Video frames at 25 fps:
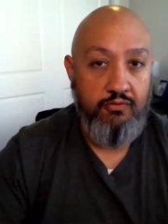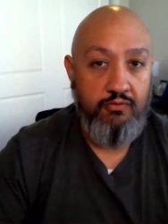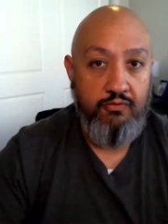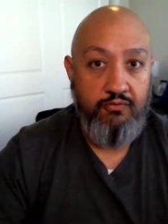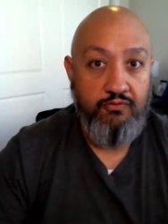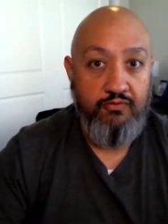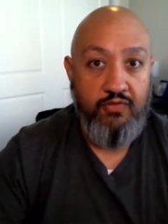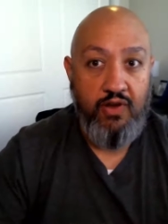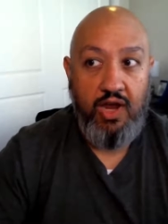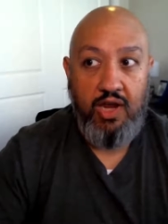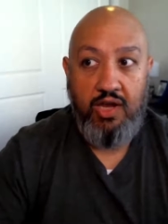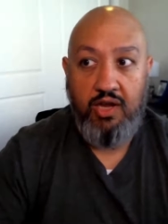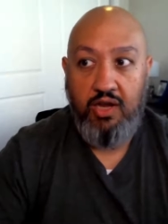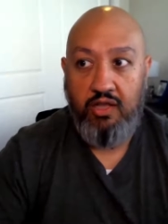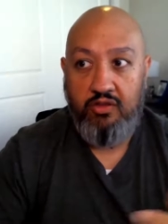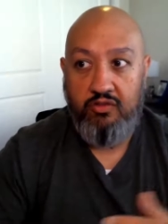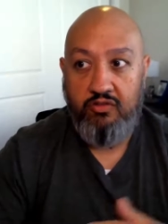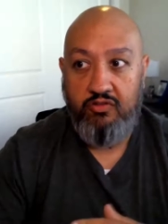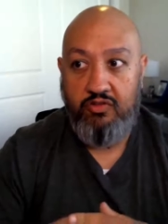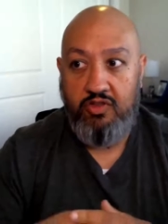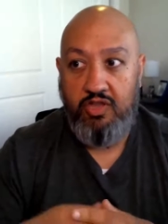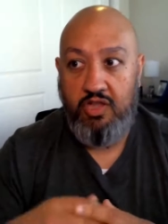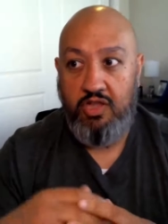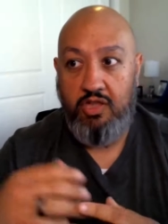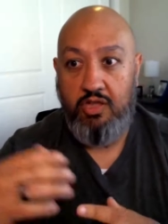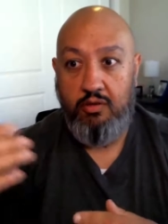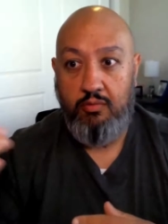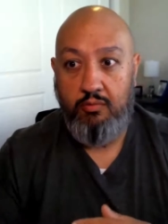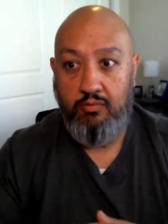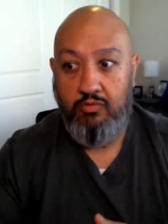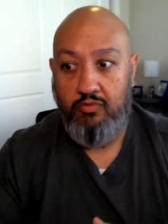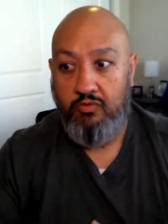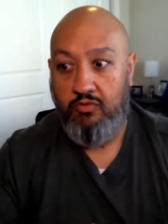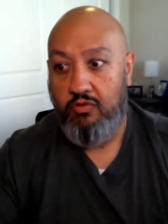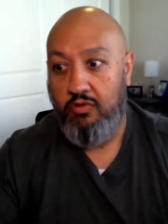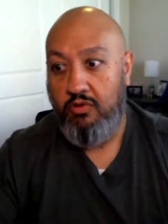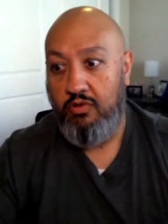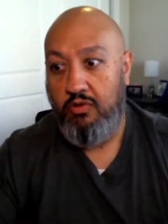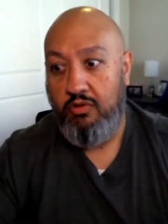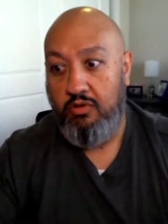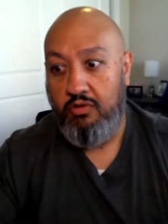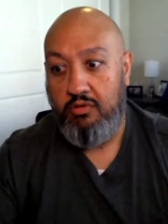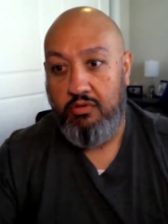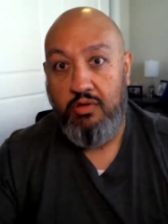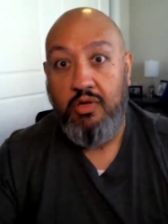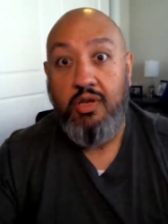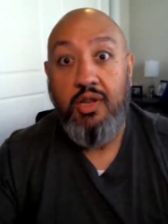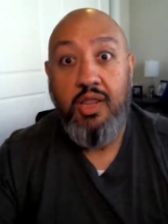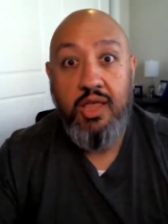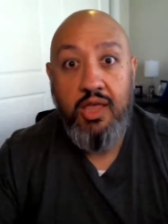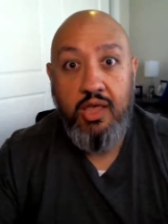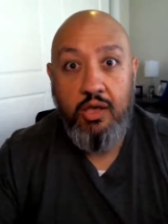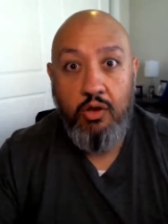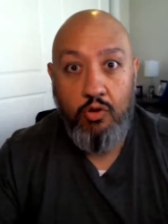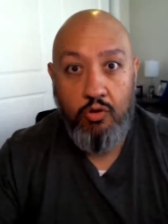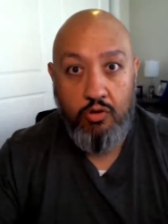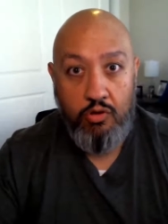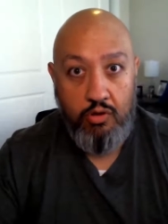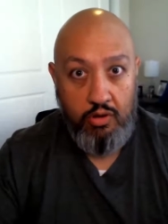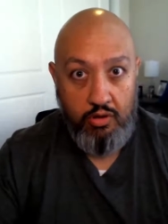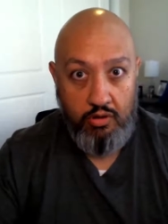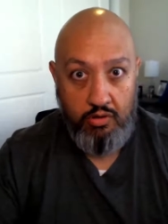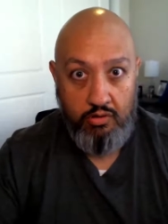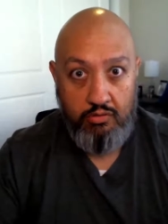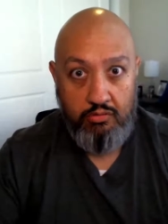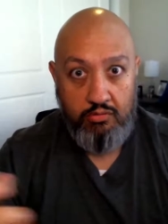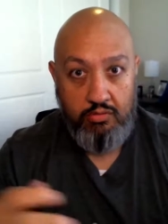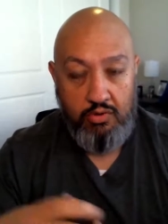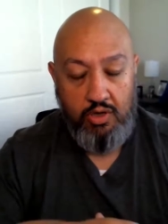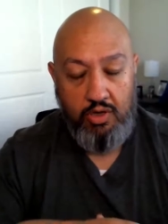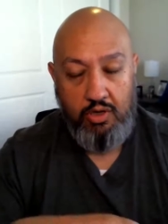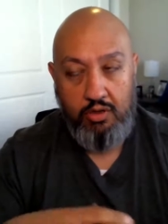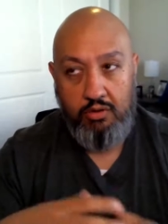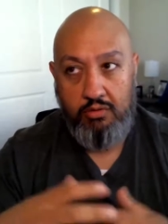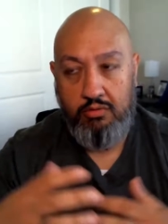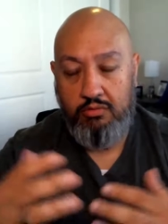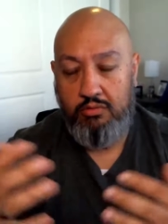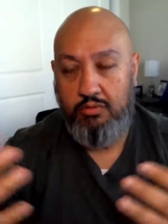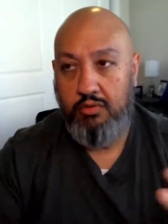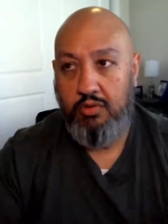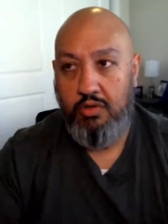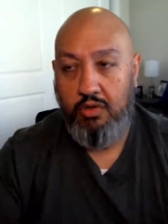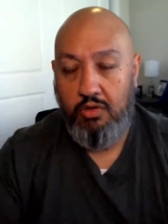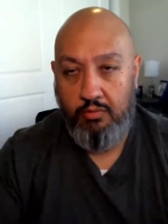finance teams, legal, right?